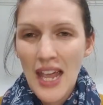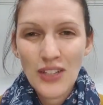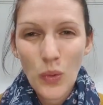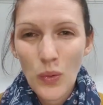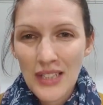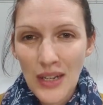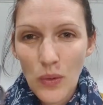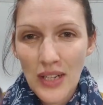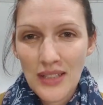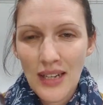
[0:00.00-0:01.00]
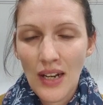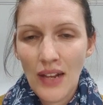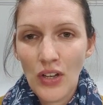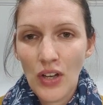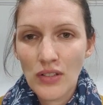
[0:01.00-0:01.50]
It's always liquid, so it
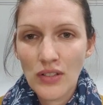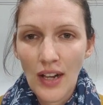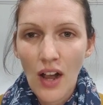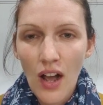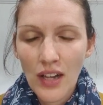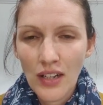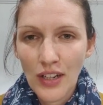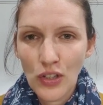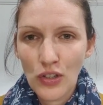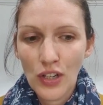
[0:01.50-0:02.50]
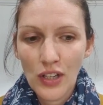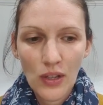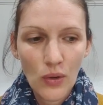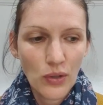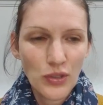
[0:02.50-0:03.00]
never goes like hard like your
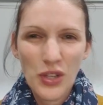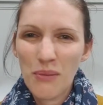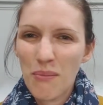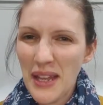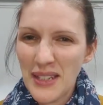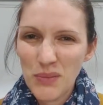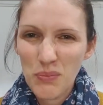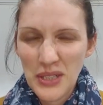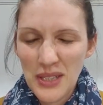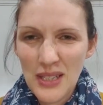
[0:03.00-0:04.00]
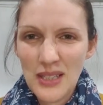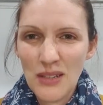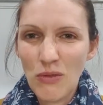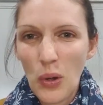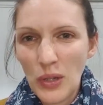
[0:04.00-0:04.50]
cooking oil, so you can make spritzers
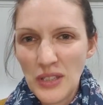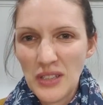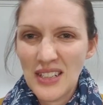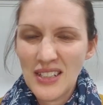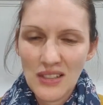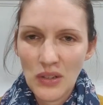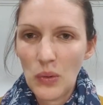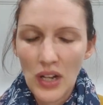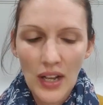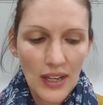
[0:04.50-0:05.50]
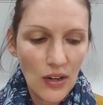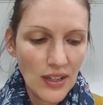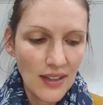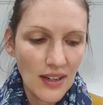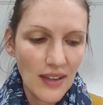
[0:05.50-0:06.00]
and rollers and it doesn't go all clunky or
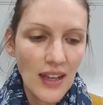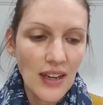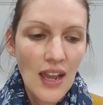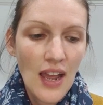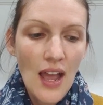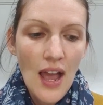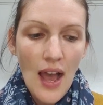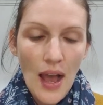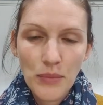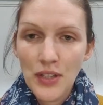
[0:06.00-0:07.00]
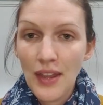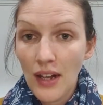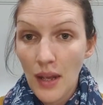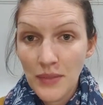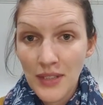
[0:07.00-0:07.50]
anything like that. So that
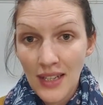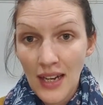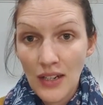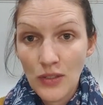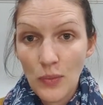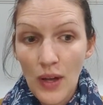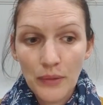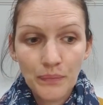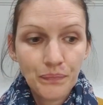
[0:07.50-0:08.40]
comes in the kit as well.